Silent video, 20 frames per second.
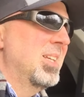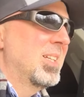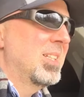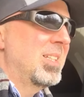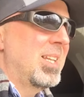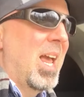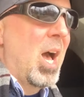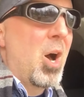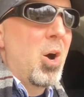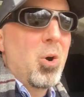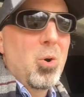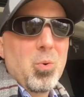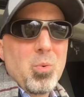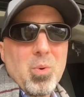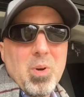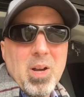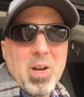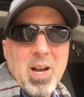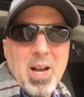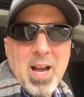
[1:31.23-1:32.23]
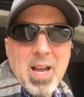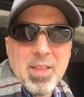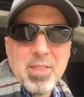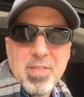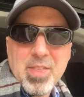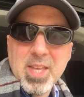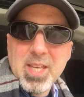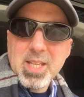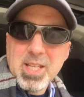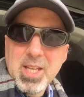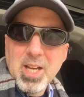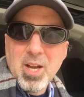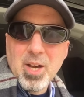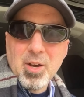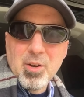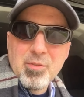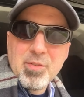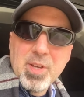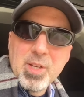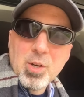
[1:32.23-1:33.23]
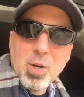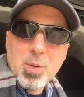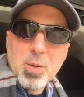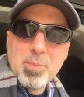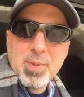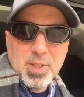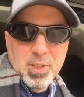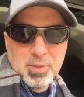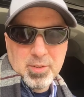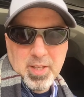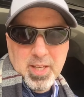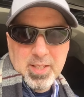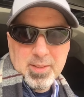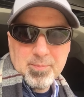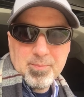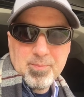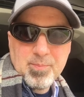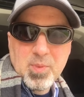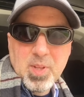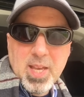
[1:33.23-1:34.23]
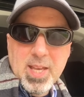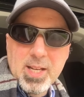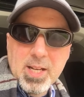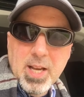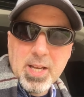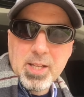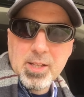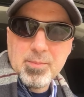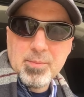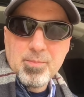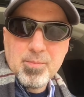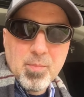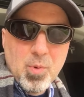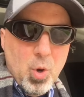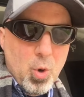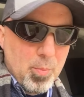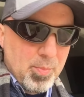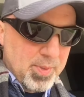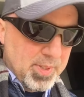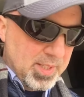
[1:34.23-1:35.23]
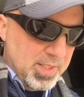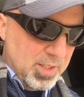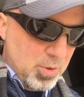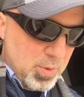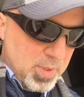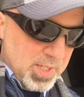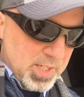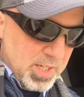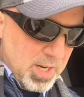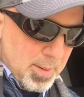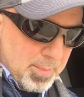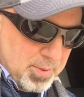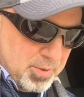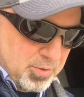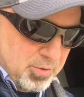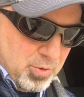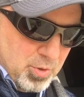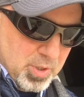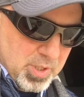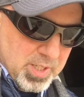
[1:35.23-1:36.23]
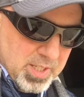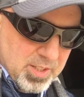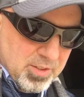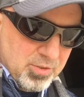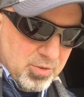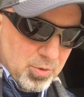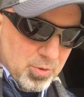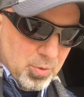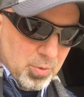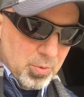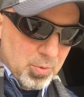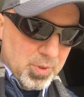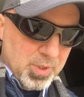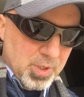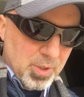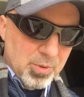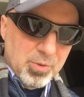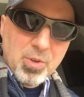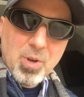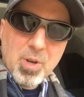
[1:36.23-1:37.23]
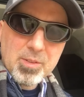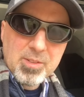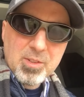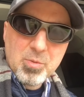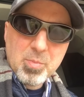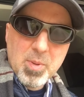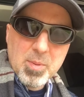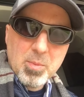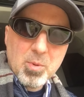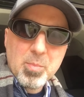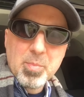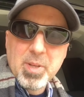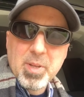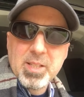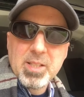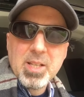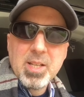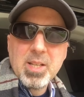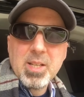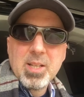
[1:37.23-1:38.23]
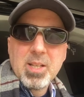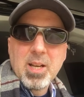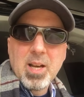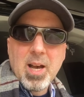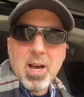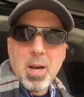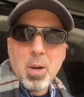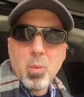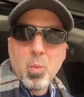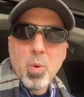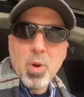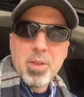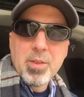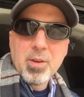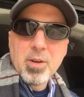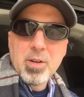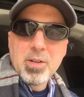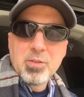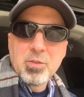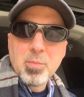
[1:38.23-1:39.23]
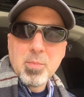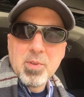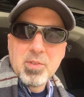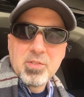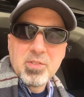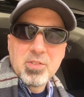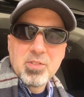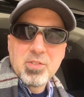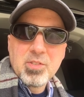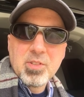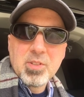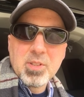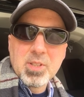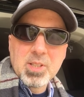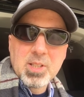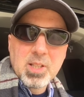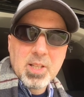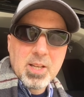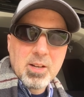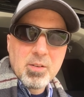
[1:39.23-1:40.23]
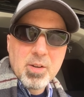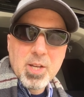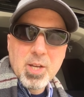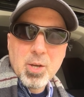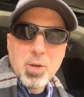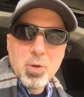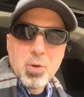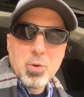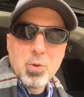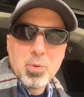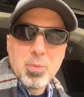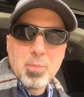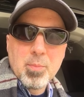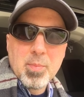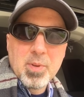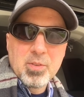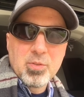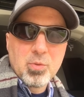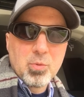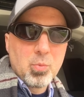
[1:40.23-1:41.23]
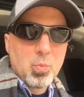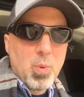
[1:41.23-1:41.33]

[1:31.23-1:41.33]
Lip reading: Now, I think of in our building, and I'm hoping you get an opportunity to, talk to these people, but whether it's Mrs. Naclario, Mrs.